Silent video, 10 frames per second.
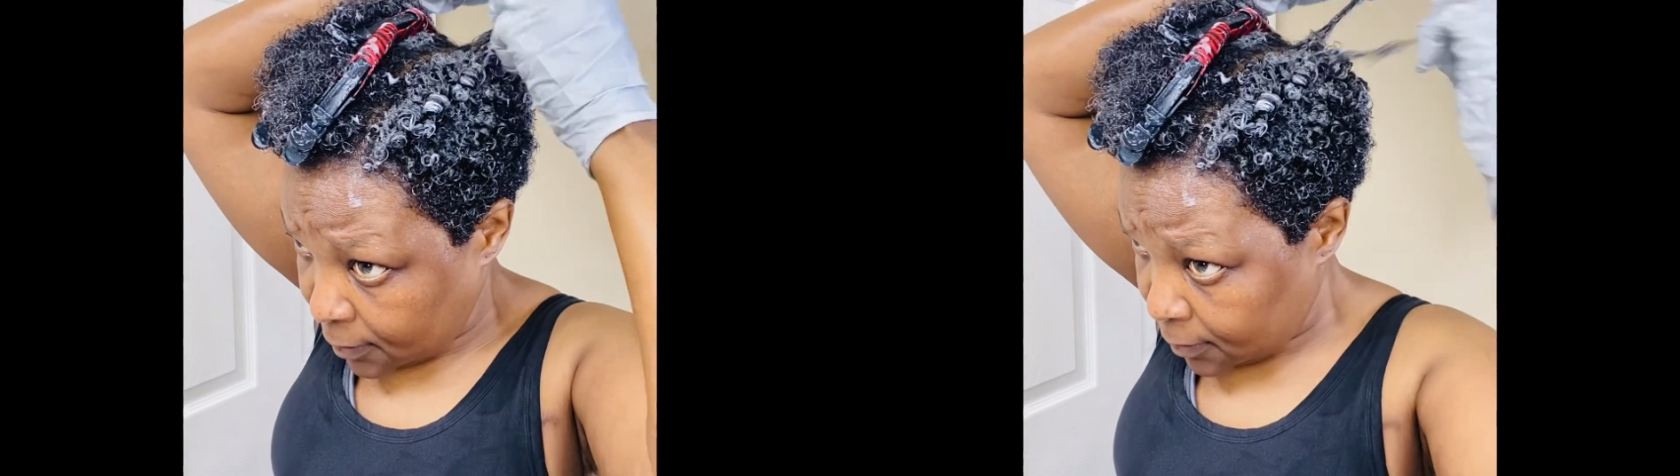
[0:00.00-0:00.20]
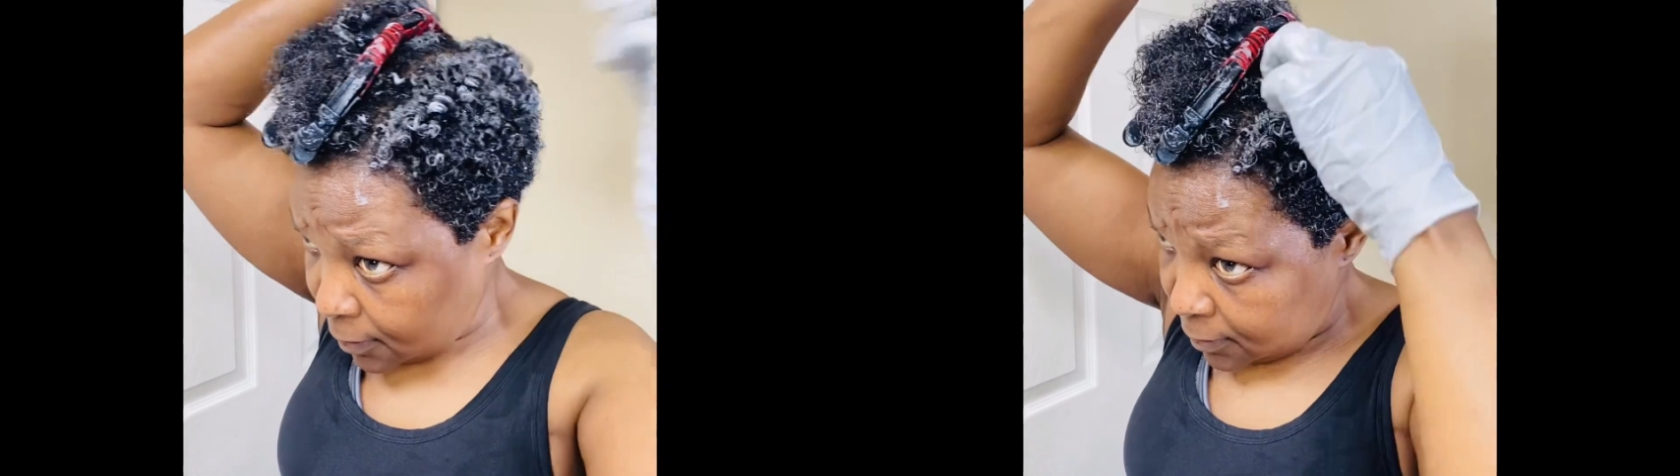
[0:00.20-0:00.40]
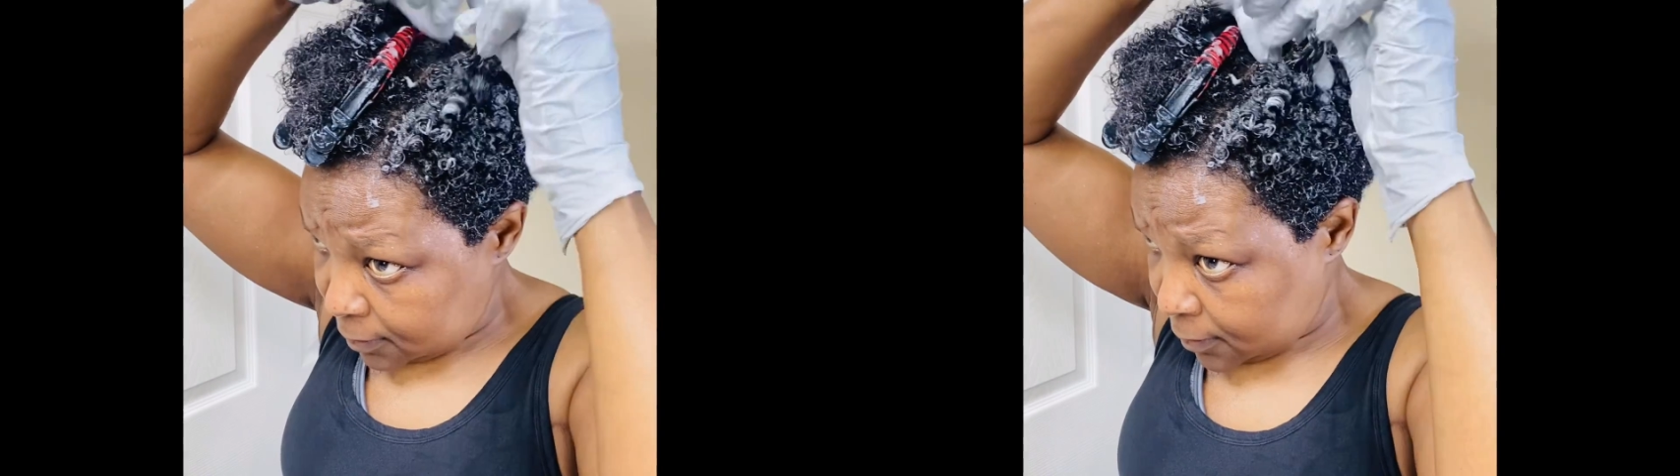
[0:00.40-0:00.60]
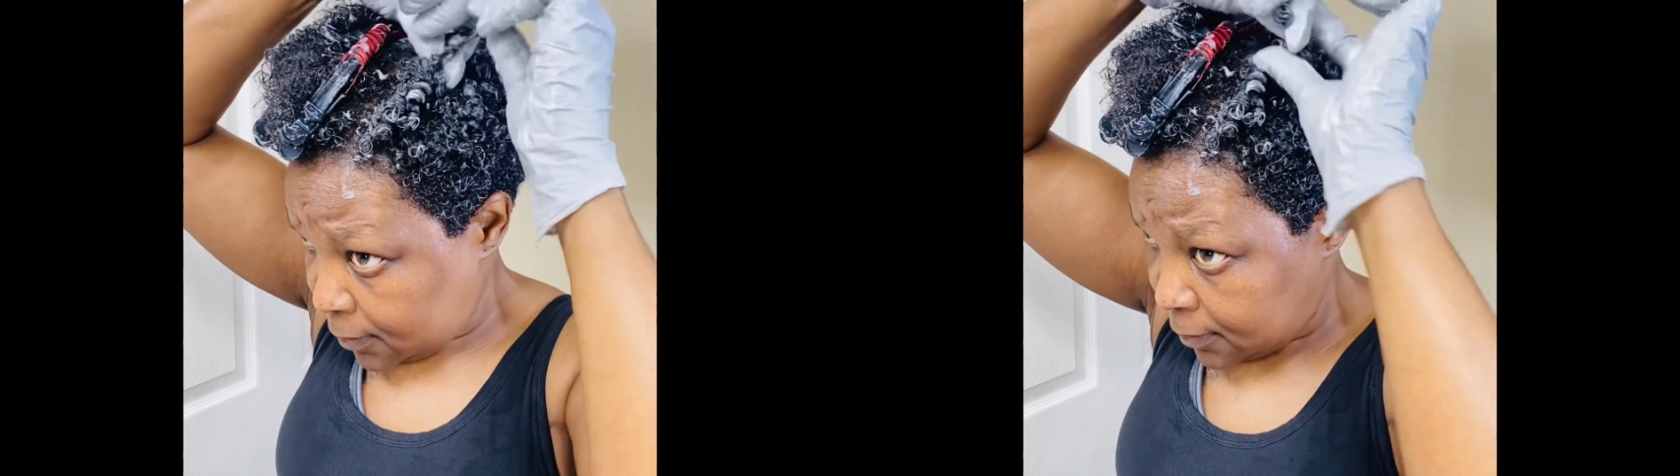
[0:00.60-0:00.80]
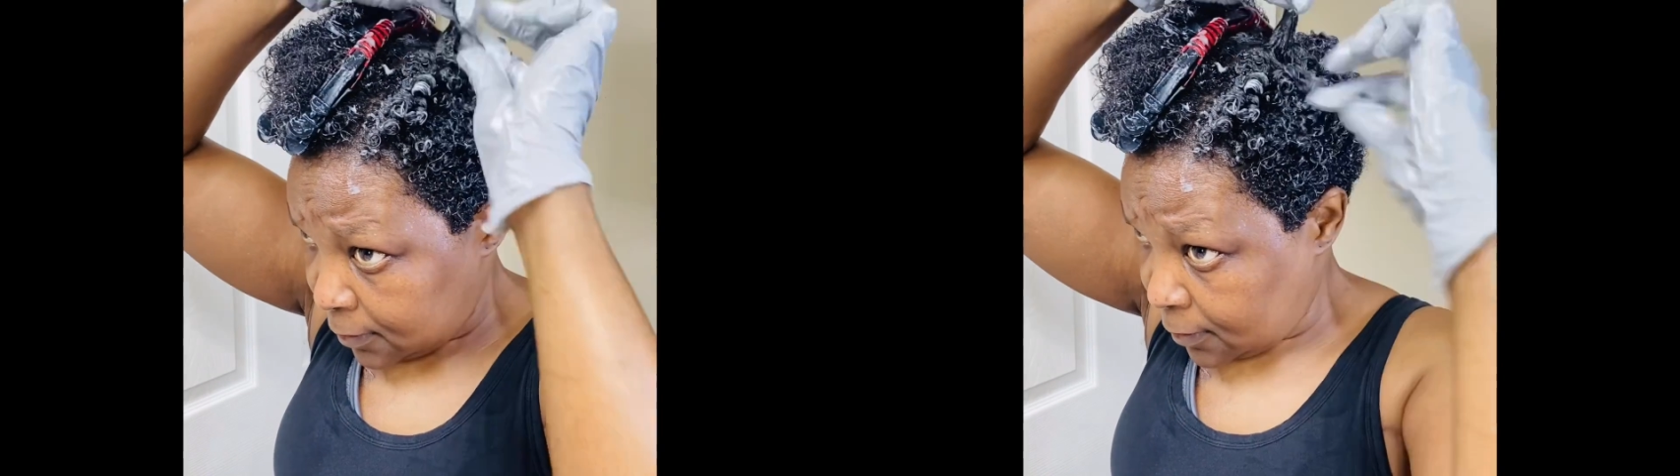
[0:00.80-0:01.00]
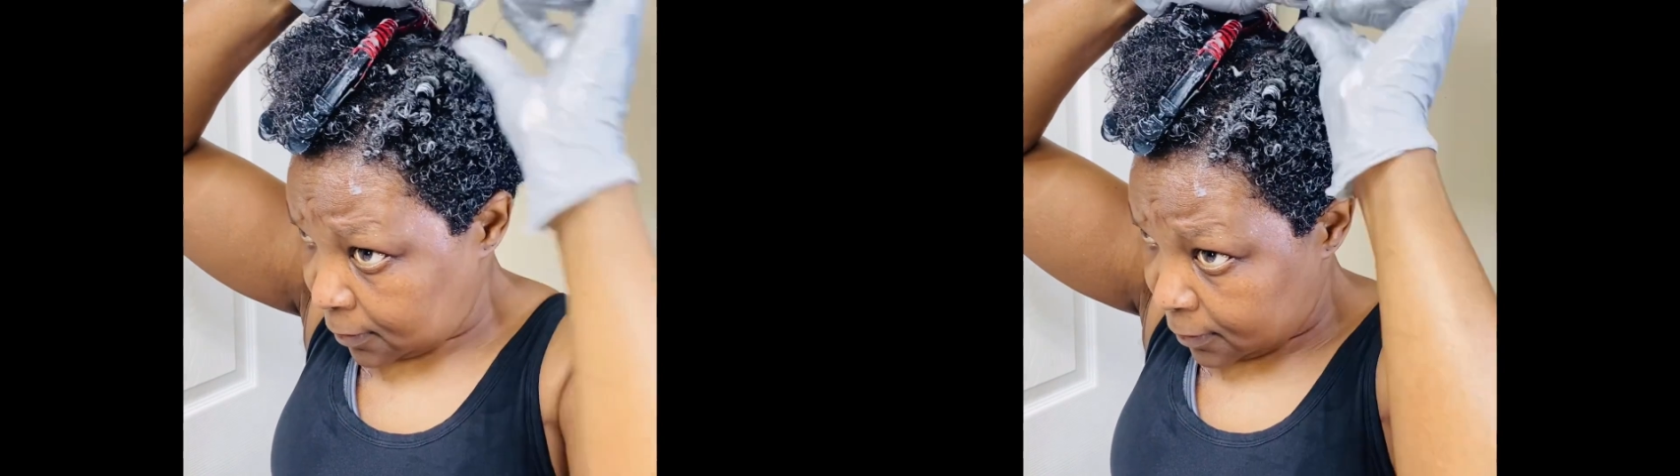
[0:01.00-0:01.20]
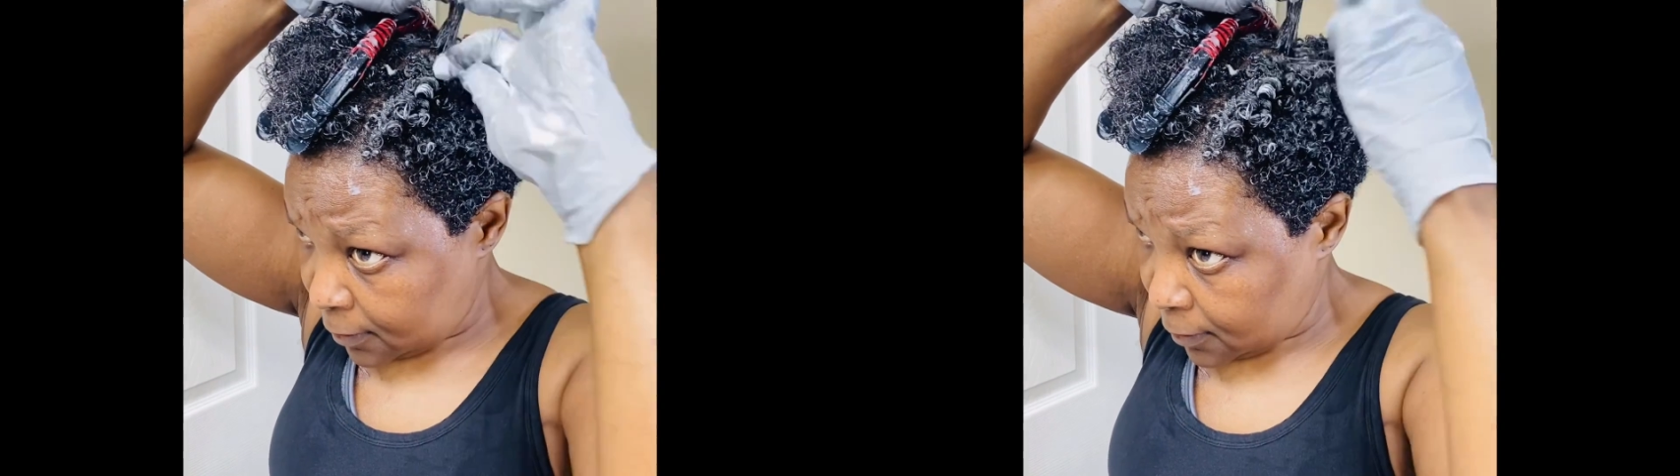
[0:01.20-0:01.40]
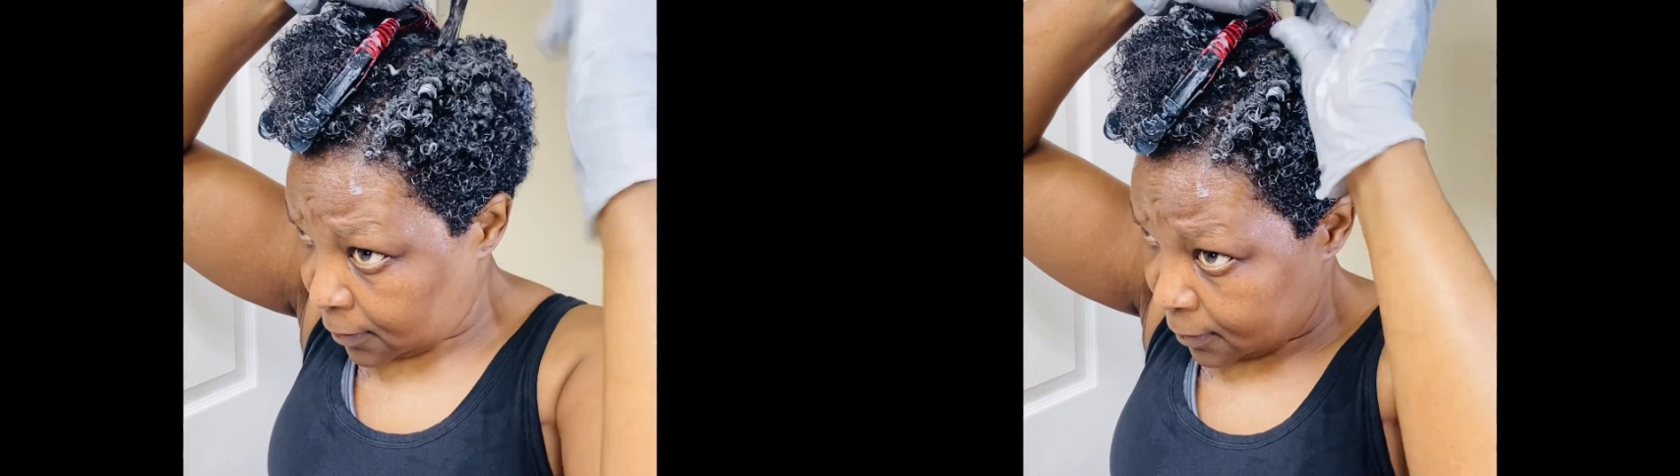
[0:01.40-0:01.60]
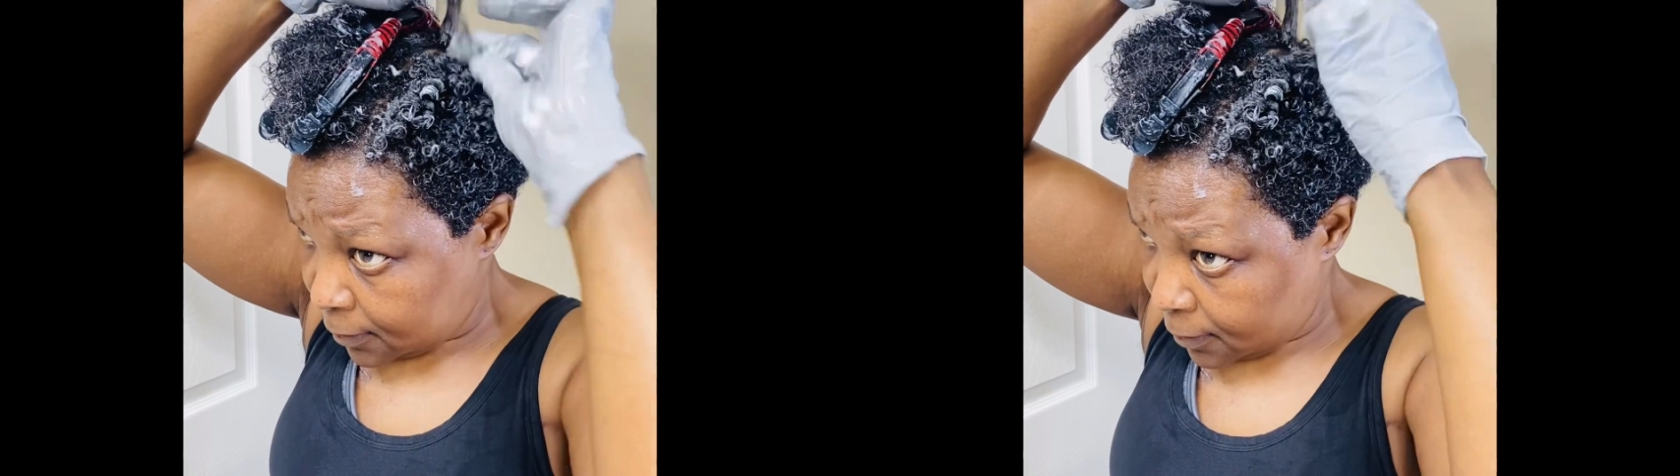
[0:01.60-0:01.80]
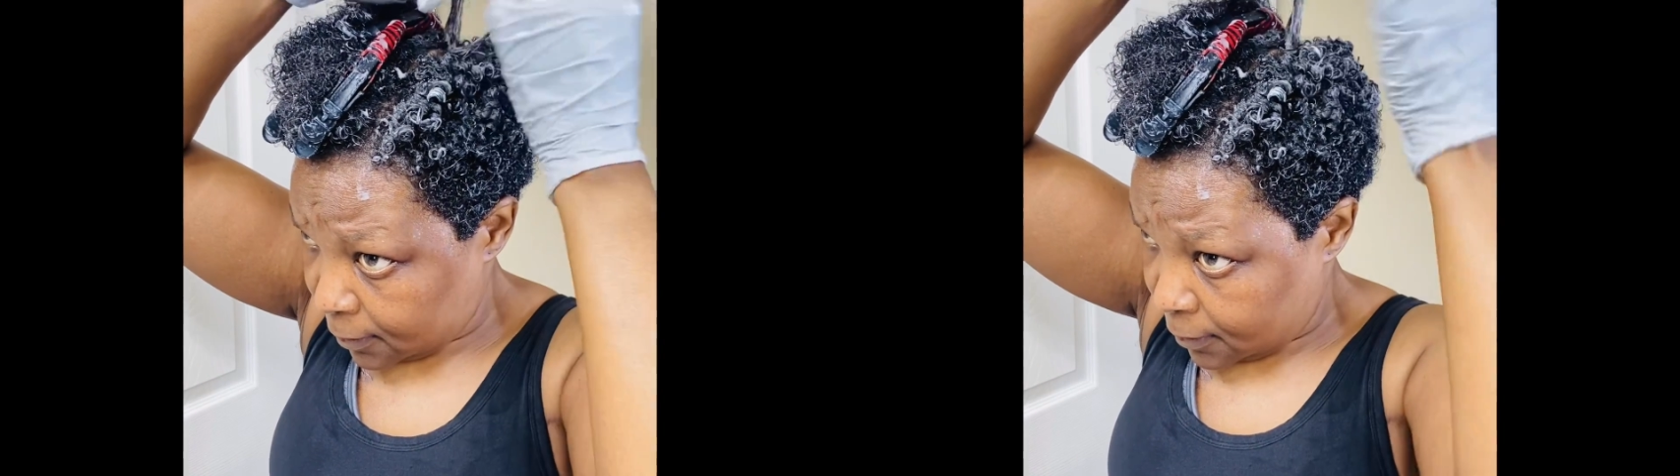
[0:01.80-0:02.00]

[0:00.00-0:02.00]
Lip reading: kind of splitting it up and finger coiling.